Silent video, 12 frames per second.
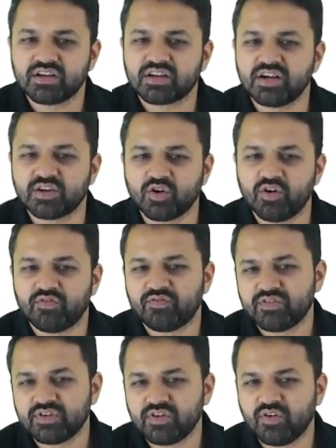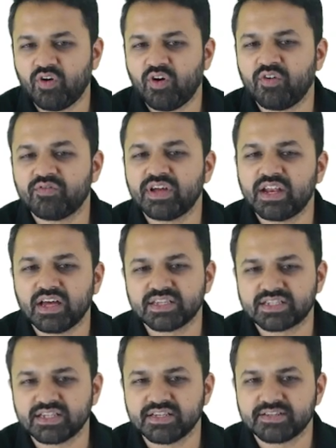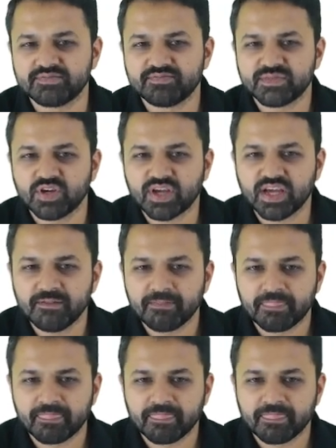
cutoff of the last year. Okay,